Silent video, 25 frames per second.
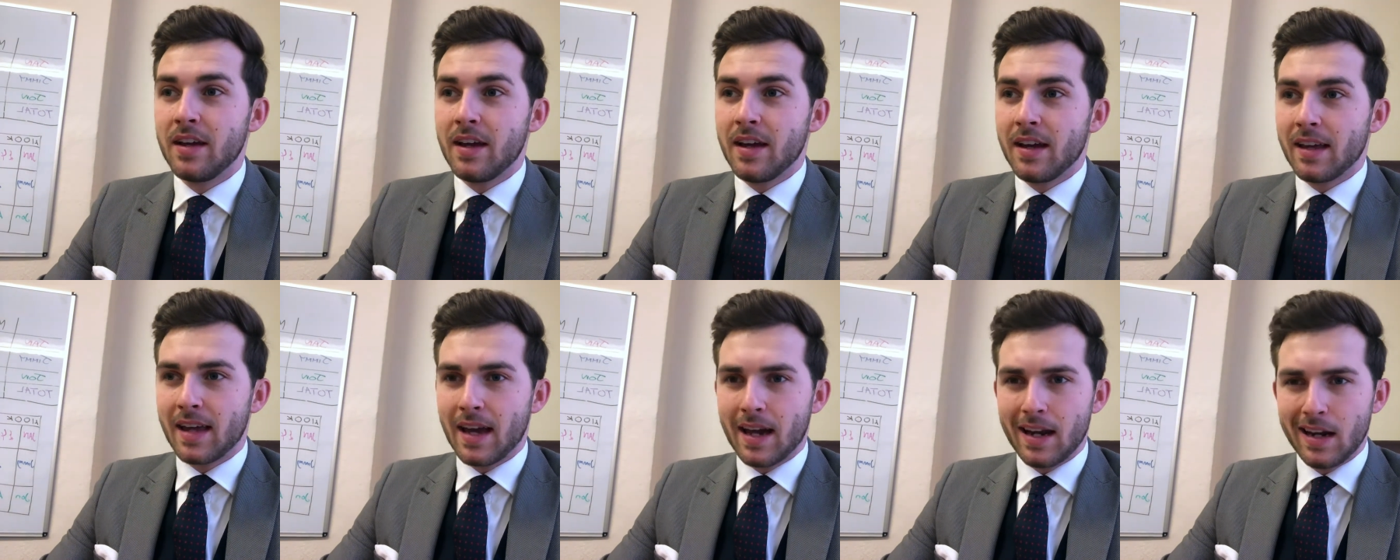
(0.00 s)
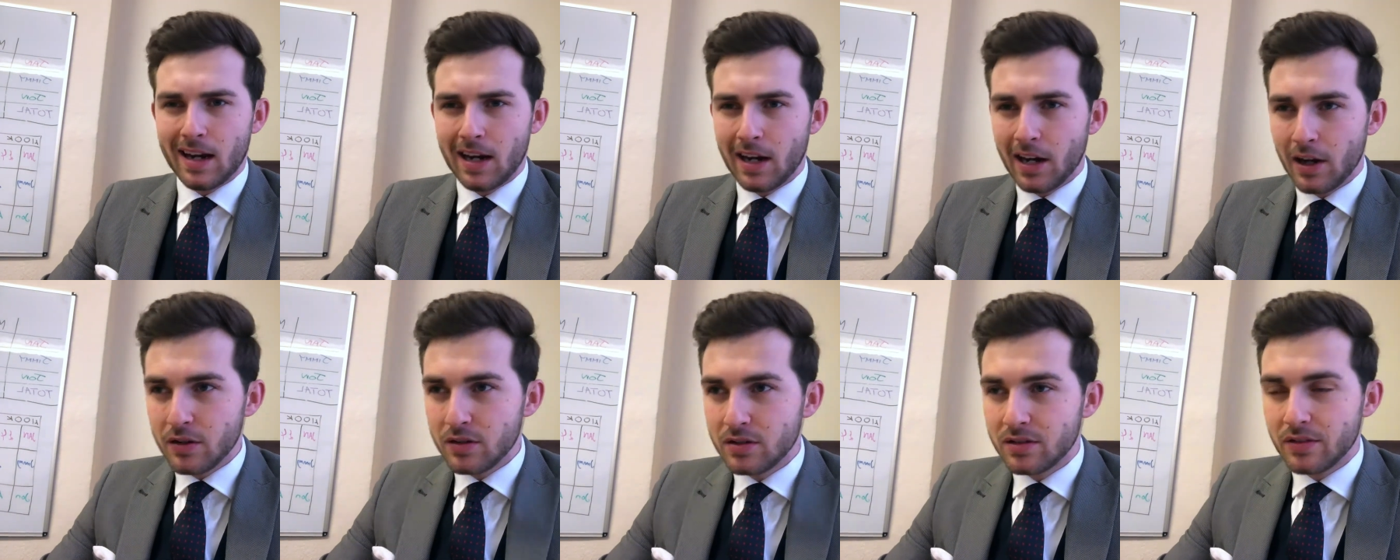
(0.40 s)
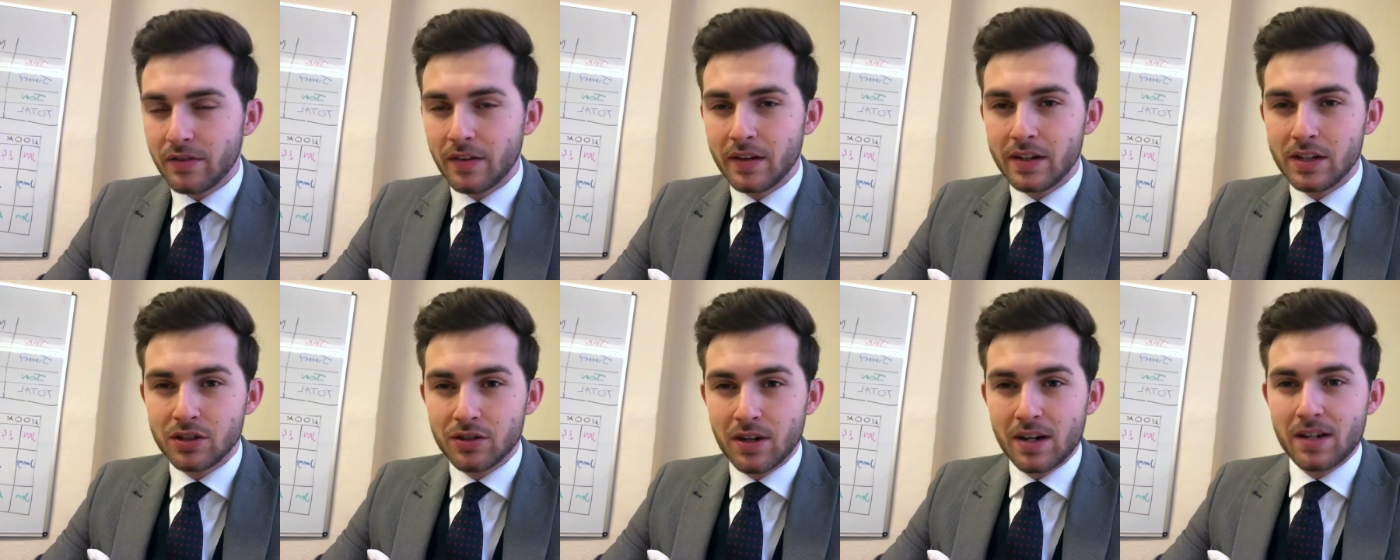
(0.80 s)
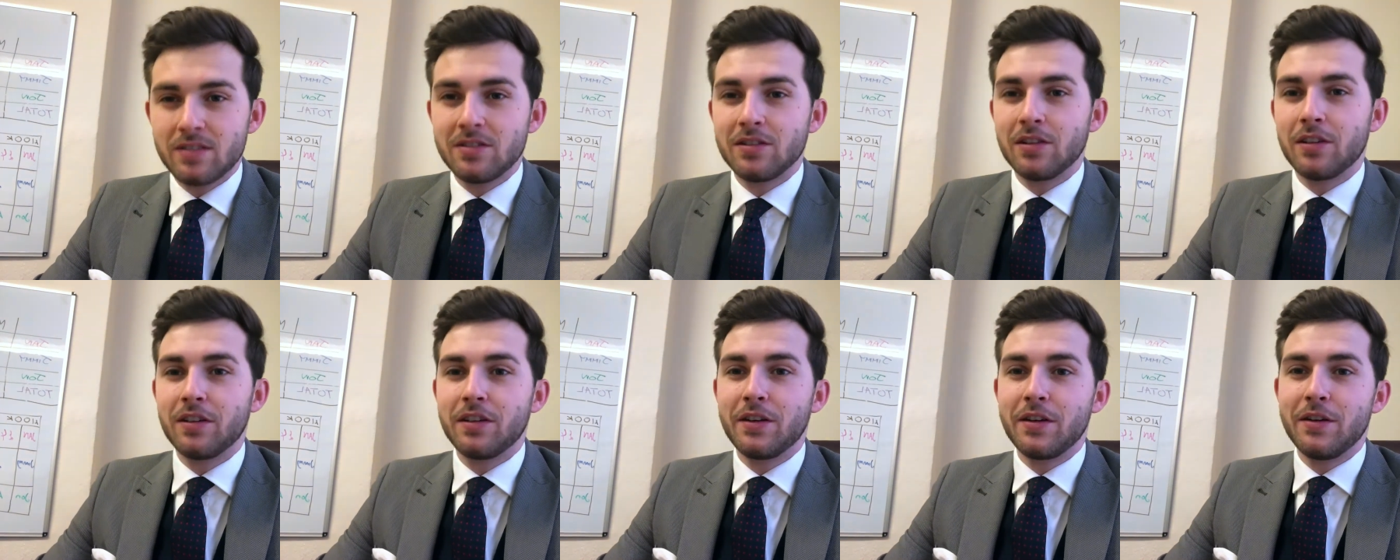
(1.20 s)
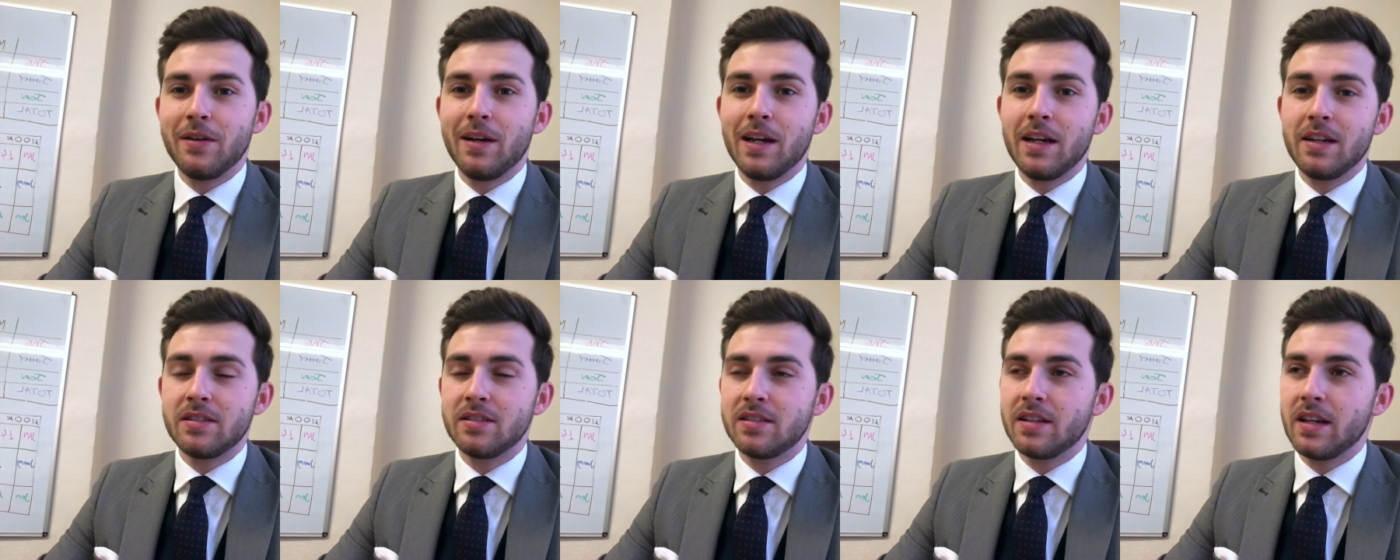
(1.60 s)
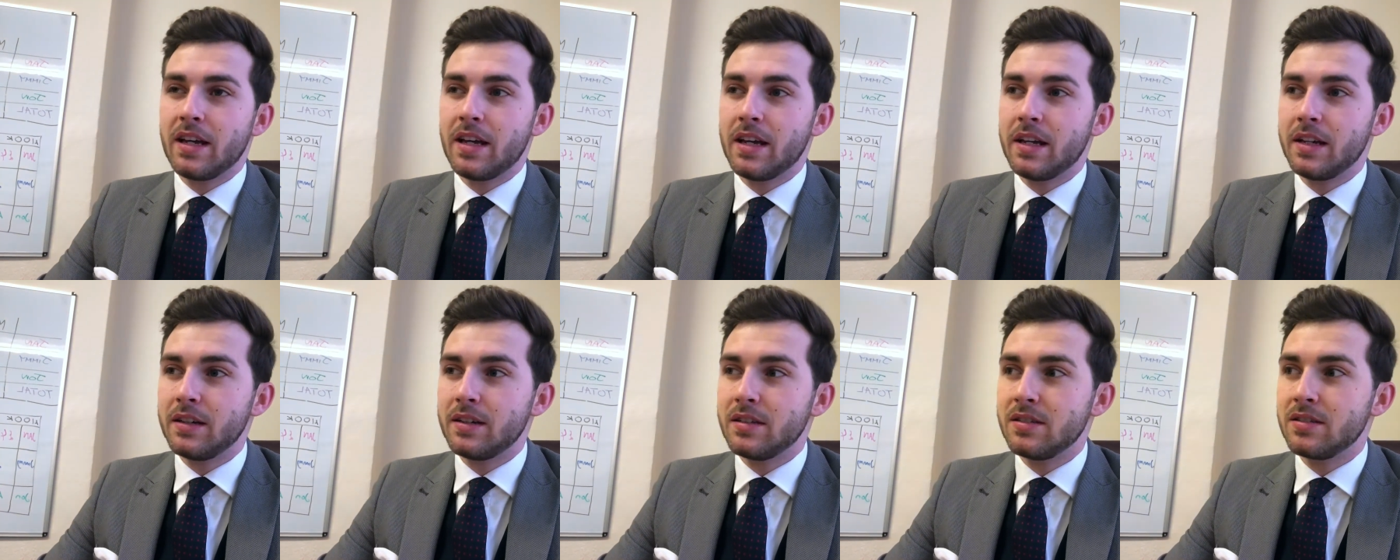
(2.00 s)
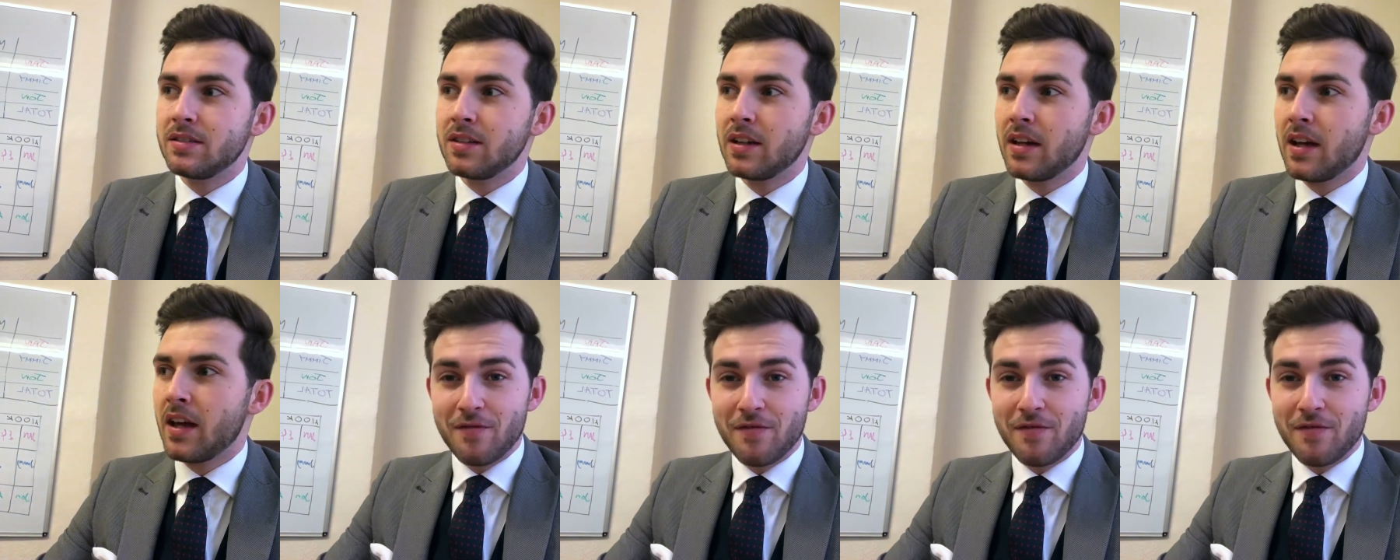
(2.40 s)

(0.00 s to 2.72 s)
getting loads of interest on new listings.